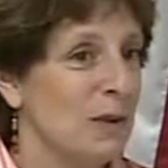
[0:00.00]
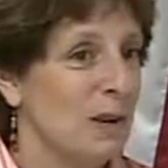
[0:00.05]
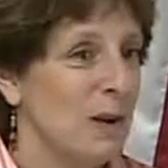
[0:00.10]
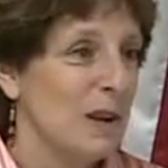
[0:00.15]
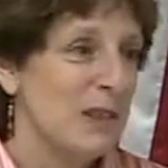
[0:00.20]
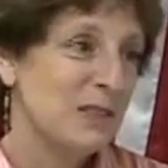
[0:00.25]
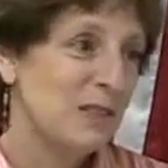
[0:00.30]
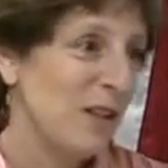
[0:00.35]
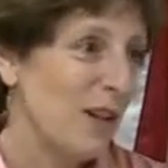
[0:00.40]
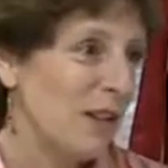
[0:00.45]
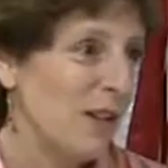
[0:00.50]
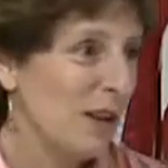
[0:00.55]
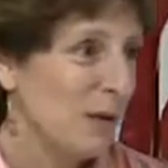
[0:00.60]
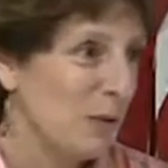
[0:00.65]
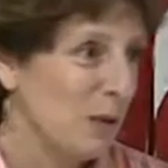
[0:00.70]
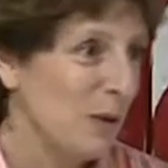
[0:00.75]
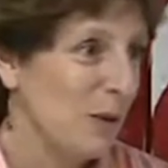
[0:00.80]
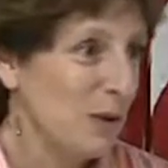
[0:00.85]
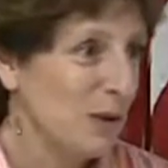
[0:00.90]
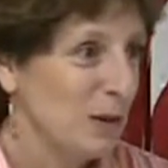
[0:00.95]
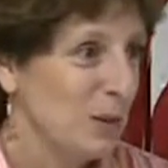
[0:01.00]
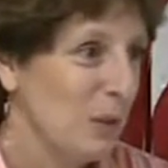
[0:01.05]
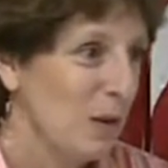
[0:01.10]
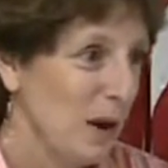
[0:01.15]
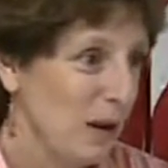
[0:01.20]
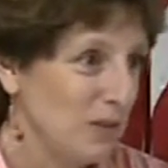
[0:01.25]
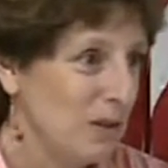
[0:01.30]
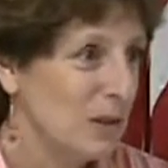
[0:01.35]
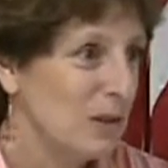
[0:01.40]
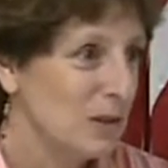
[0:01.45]
it's not like we're going to
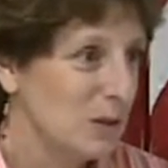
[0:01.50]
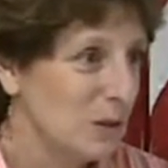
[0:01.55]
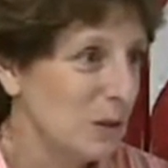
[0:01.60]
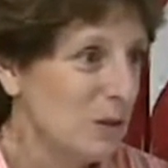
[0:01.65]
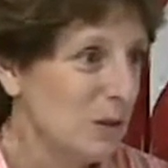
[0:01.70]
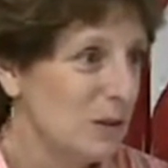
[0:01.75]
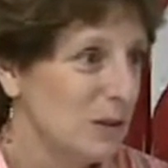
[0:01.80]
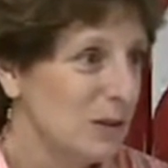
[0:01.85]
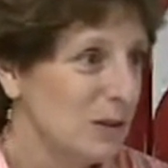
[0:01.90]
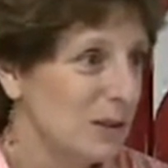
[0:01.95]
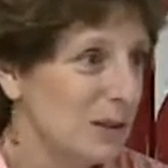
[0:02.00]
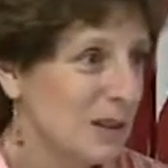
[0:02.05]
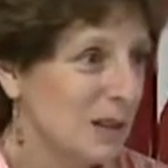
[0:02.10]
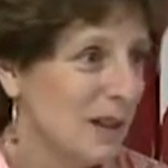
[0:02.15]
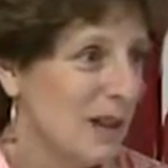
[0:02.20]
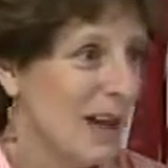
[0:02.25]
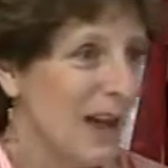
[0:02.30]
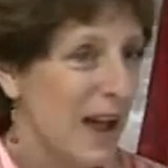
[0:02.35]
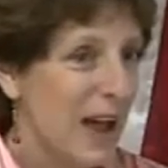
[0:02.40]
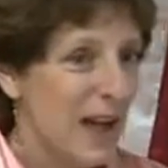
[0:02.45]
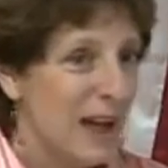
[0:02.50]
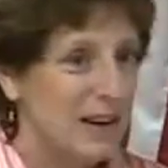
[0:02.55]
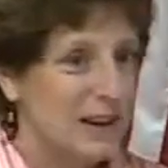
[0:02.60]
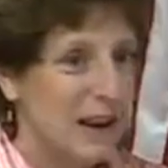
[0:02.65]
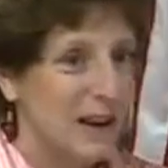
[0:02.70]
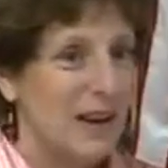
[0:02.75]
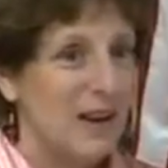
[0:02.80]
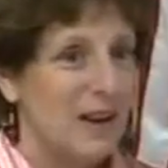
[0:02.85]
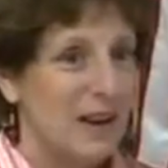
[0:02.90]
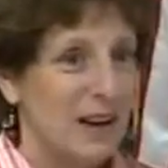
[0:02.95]
private schools. And
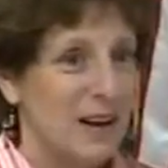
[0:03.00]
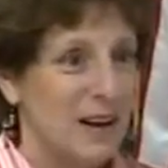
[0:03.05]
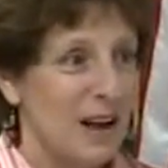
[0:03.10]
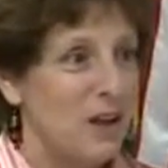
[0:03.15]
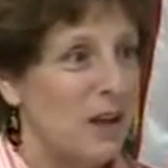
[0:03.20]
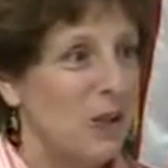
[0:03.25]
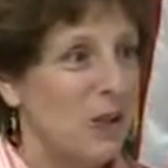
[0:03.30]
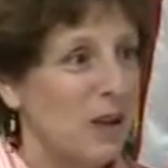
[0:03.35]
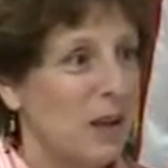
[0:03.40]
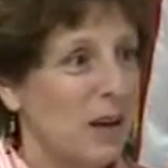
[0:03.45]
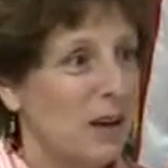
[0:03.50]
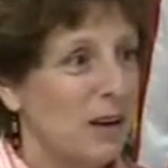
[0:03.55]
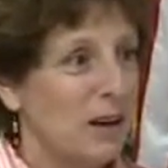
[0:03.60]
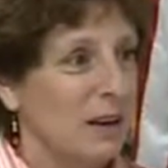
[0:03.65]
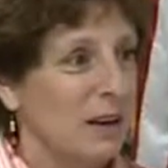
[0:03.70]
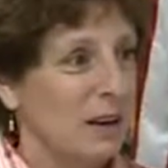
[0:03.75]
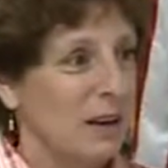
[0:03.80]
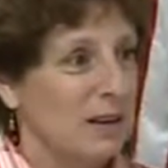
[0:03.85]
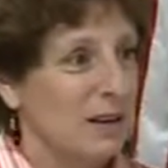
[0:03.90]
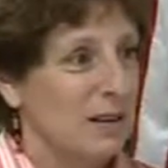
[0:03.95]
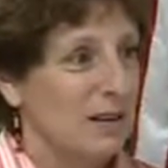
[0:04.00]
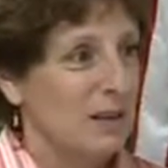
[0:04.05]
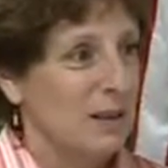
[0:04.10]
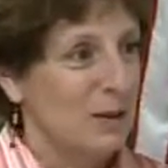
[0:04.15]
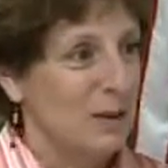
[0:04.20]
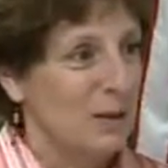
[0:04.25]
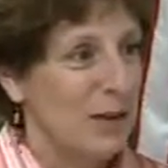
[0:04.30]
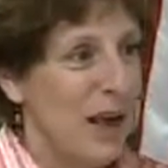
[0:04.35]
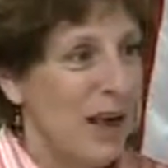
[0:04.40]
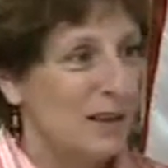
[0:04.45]
I think, you
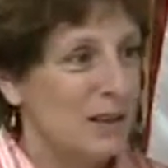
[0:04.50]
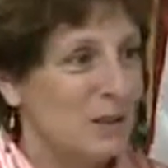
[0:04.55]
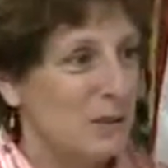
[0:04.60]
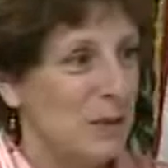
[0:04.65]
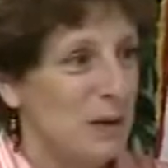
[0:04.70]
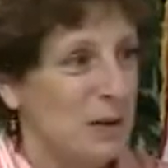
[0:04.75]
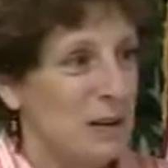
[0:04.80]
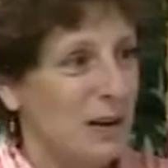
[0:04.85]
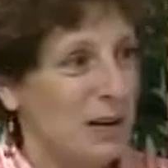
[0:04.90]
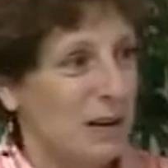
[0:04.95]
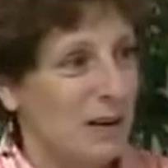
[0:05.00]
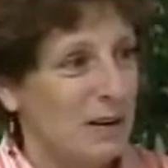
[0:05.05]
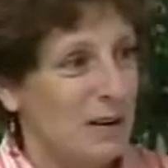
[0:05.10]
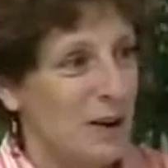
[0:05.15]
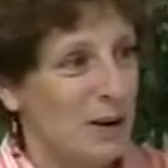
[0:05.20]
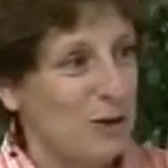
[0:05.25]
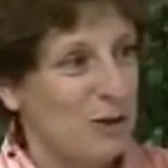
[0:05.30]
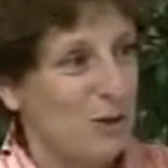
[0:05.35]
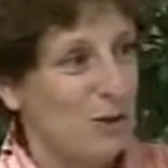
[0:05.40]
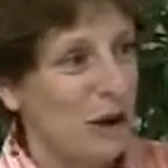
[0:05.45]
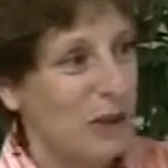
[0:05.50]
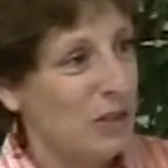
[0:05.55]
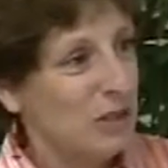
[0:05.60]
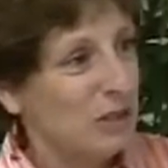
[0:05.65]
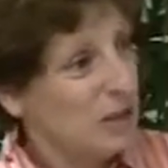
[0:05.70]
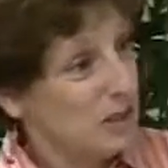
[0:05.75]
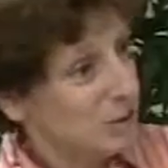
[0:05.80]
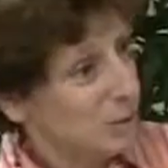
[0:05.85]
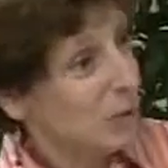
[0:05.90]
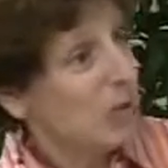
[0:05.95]
know, that's been a trend
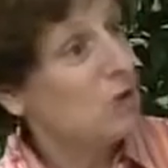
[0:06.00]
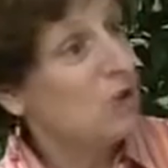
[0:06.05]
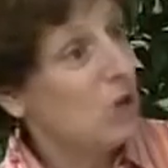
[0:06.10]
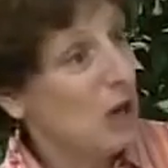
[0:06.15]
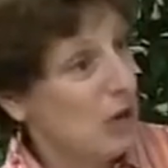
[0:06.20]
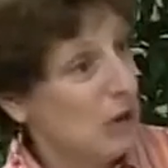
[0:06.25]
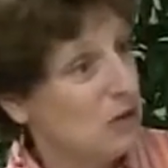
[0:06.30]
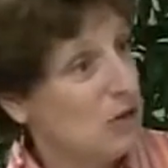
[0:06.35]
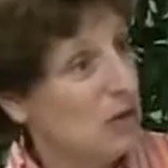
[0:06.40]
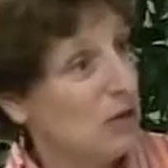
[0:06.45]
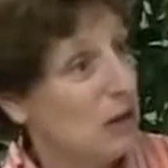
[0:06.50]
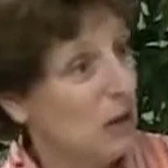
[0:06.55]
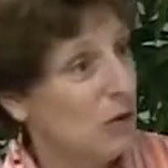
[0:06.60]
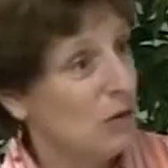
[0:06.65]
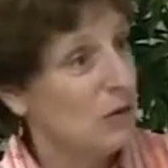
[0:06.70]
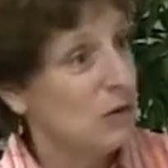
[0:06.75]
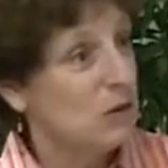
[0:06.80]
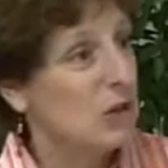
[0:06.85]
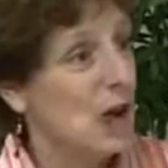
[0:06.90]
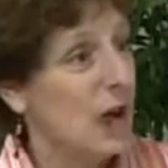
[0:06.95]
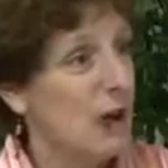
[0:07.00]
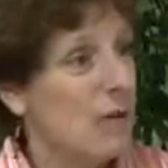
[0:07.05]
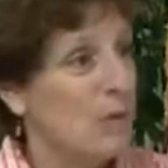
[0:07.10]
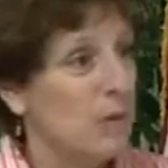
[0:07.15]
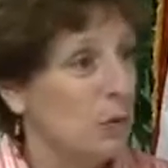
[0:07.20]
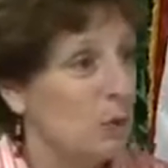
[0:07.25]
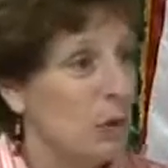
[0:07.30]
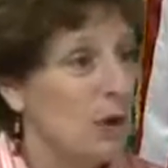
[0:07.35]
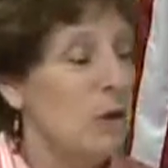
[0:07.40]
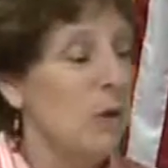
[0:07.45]
that's been changing over time.
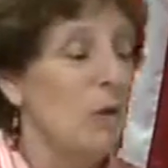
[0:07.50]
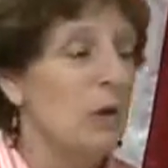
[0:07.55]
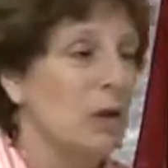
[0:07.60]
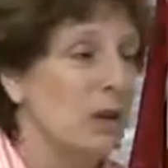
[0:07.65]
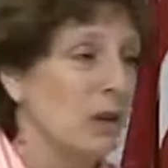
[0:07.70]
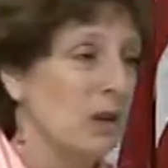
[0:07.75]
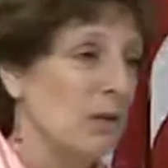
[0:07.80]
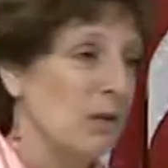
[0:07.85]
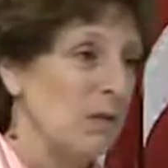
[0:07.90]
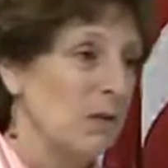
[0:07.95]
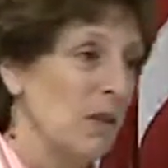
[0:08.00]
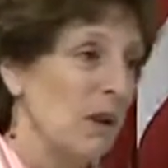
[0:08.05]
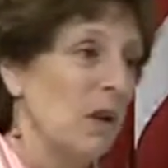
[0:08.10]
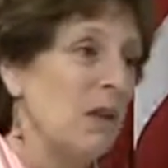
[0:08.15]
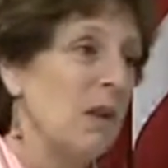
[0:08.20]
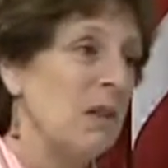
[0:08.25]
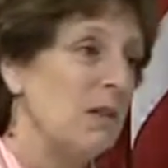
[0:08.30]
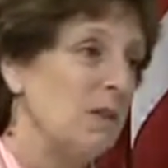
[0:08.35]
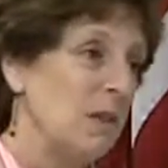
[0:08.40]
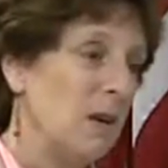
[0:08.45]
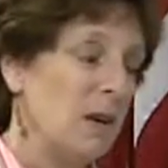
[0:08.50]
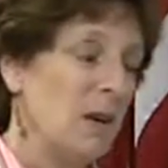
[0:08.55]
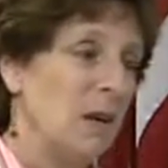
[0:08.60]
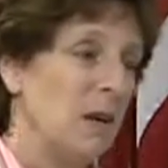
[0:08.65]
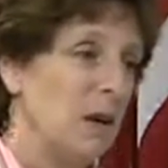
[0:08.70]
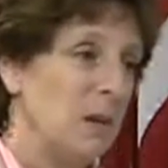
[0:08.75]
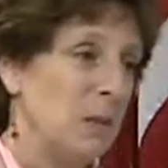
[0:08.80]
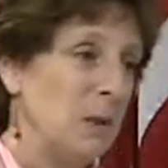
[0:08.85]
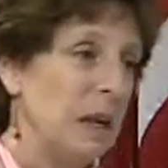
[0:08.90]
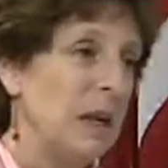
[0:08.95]
And we were at the very,
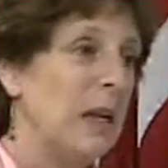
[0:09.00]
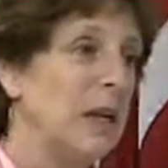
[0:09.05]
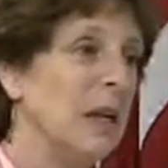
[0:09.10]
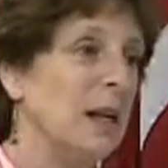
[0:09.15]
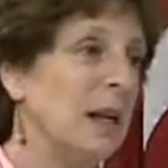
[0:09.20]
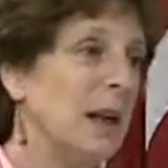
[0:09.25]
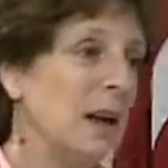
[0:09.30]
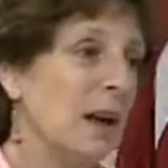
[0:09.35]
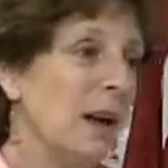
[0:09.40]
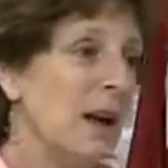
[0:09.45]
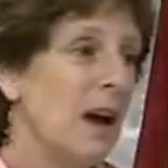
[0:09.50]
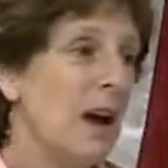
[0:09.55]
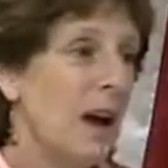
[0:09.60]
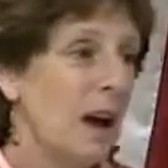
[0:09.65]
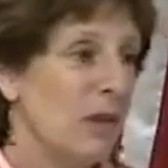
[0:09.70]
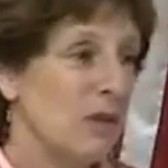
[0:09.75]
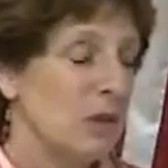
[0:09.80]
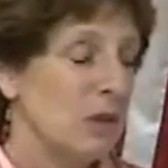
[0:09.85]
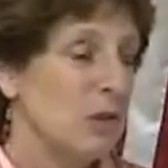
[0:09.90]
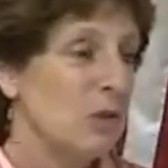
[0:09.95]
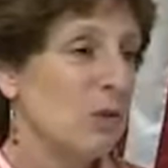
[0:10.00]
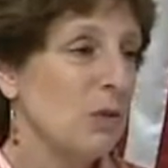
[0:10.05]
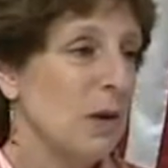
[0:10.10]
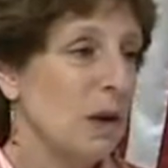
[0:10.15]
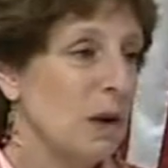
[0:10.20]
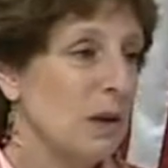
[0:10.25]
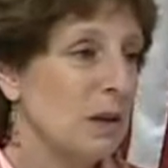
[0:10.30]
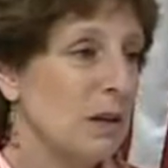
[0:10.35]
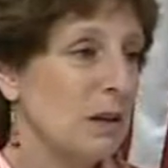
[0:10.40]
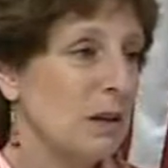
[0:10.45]
very beginning of the
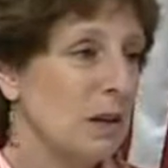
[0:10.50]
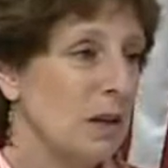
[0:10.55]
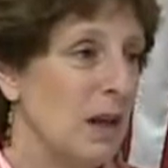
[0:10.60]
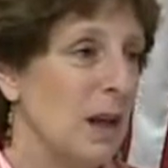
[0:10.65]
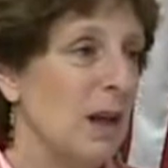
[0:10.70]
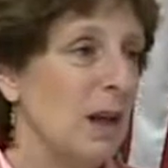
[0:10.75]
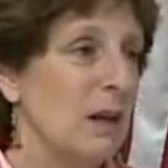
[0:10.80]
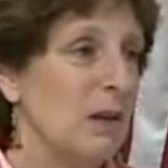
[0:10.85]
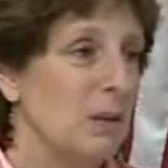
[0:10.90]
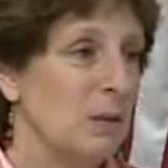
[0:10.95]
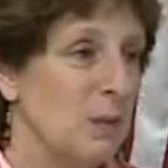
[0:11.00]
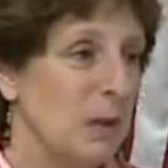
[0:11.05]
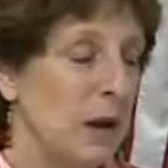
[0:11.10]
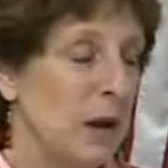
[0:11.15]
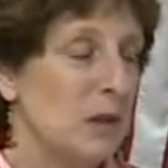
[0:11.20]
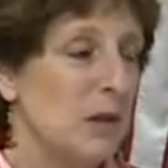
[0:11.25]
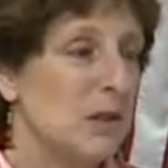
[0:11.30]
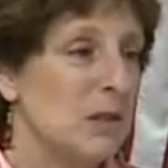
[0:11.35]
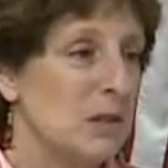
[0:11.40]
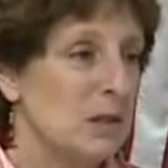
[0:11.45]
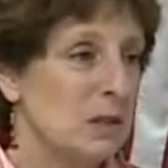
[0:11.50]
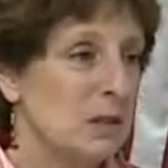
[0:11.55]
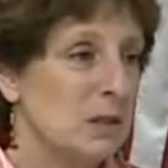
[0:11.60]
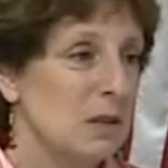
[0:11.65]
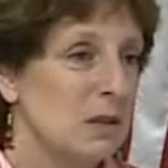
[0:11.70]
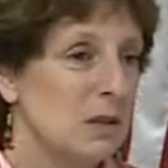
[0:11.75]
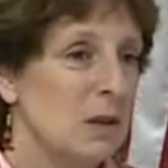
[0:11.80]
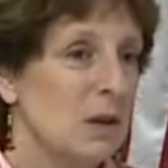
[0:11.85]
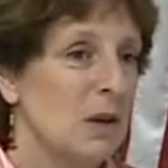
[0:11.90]
trend that parents